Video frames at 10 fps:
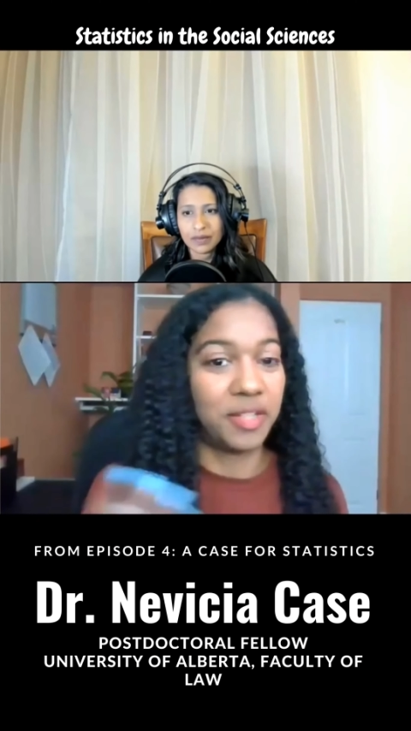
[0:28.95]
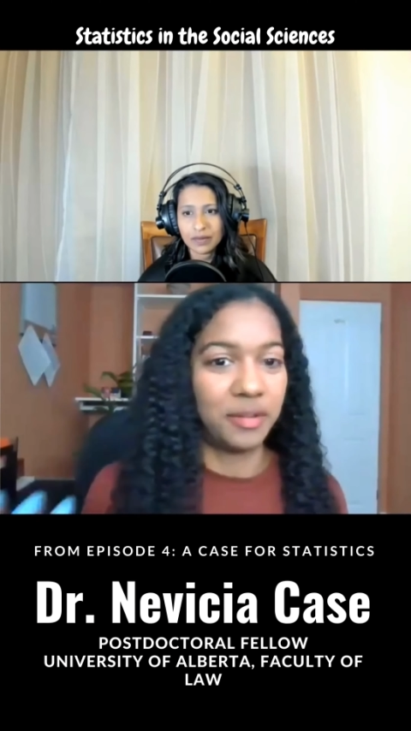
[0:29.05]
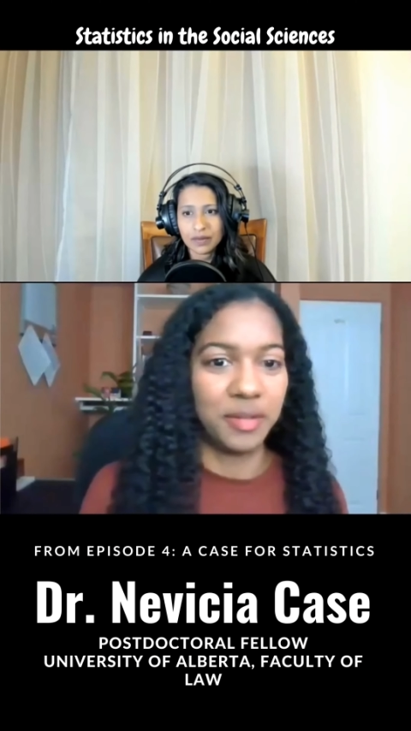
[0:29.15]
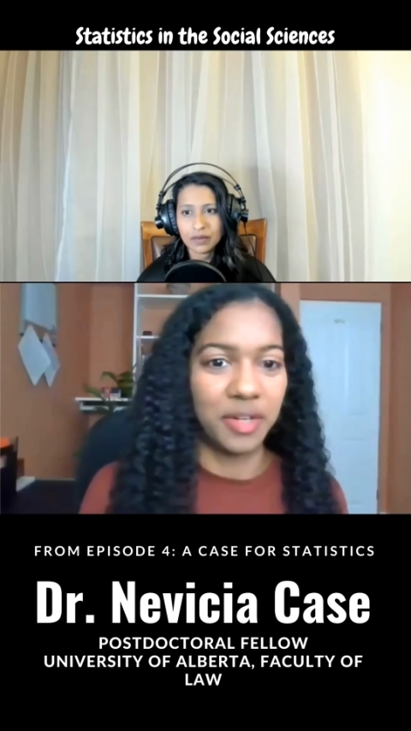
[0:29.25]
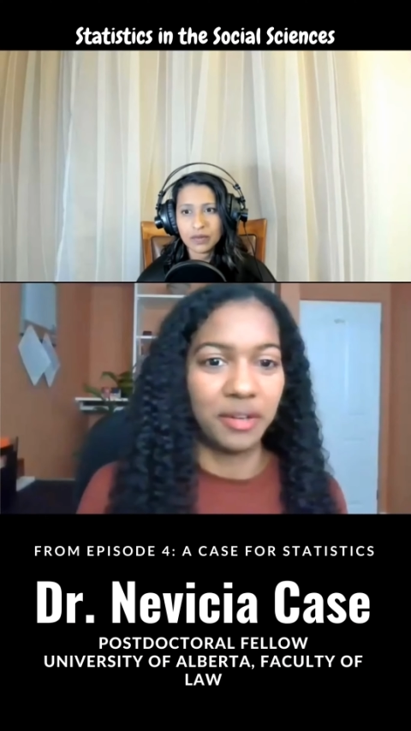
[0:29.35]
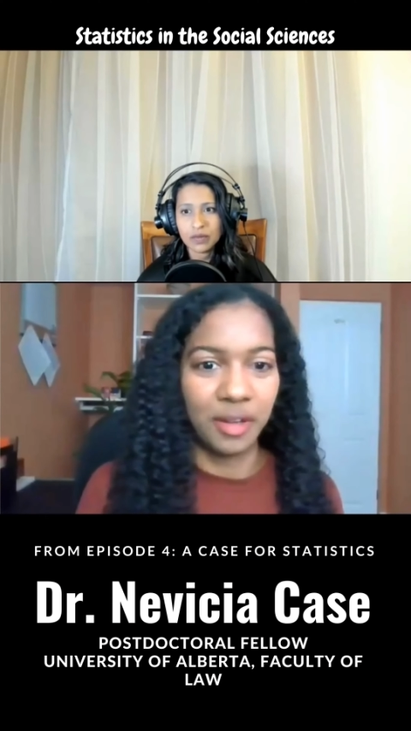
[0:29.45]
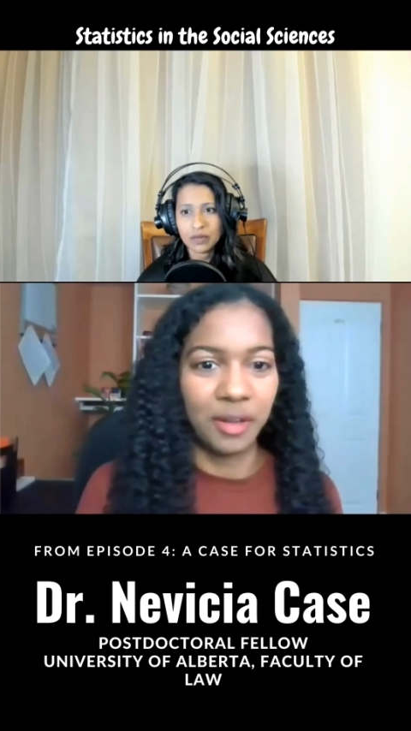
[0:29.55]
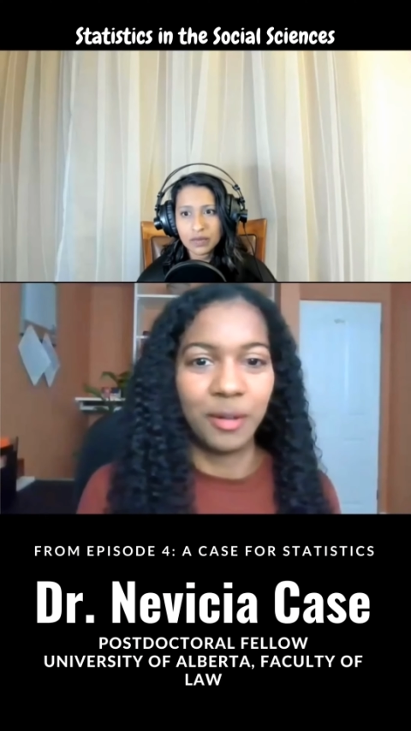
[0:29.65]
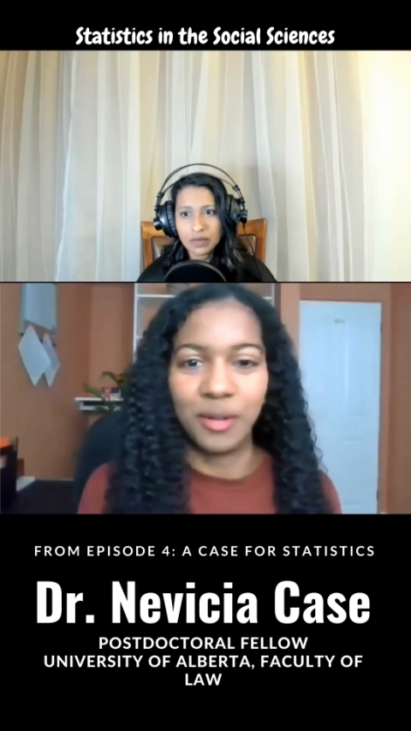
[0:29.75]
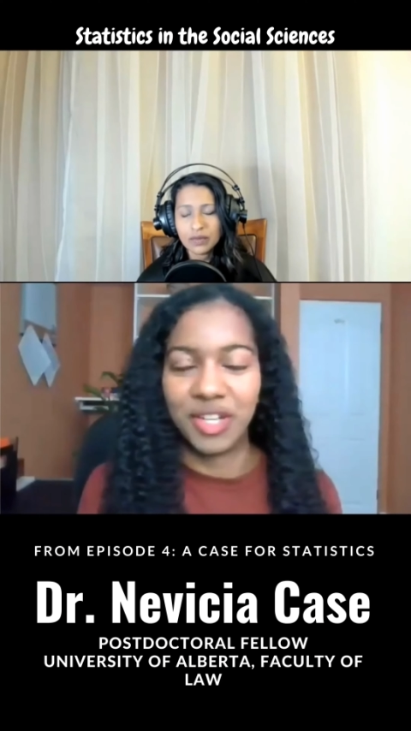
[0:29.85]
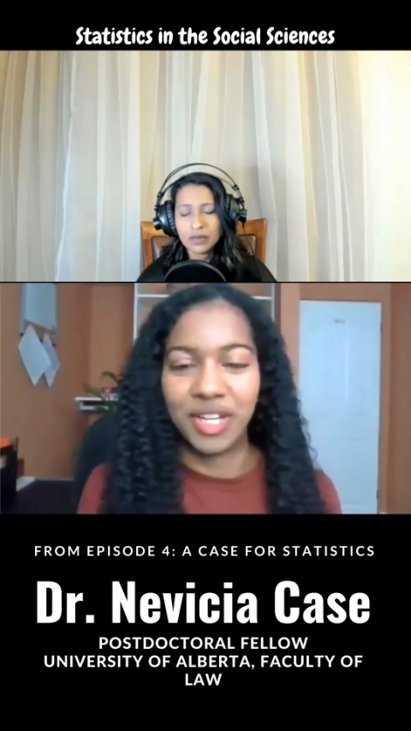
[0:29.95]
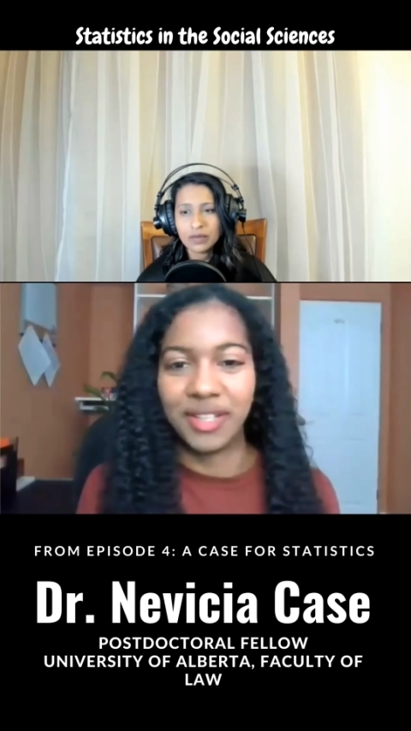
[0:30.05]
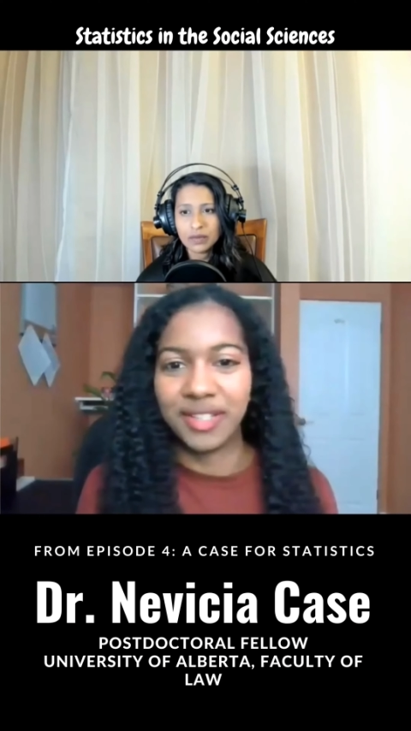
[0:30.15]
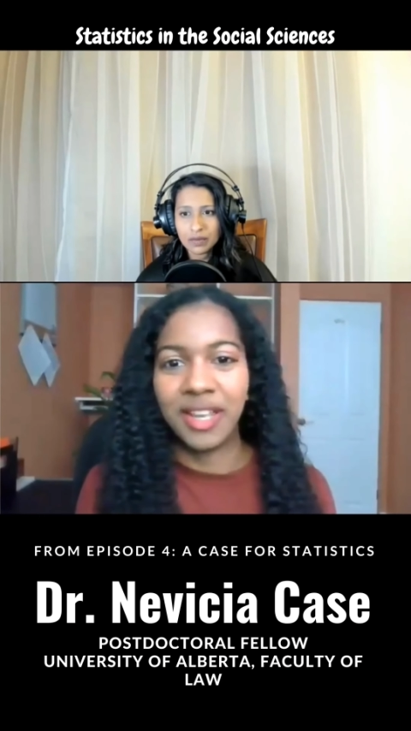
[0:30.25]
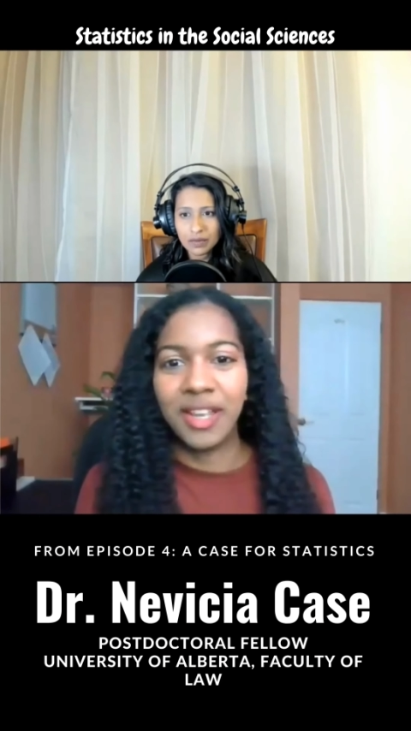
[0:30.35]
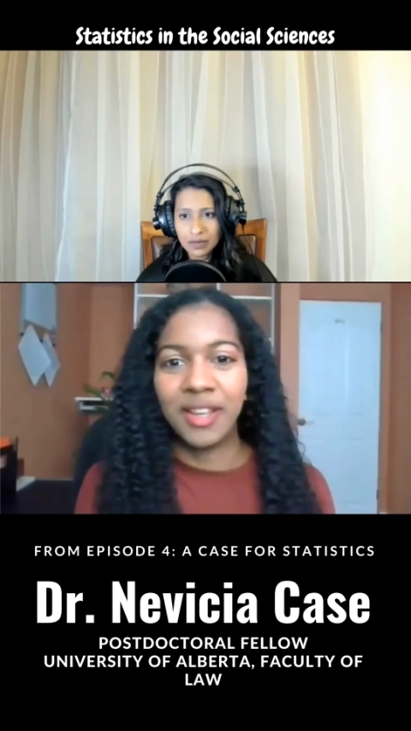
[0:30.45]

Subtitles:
to certain conclusions.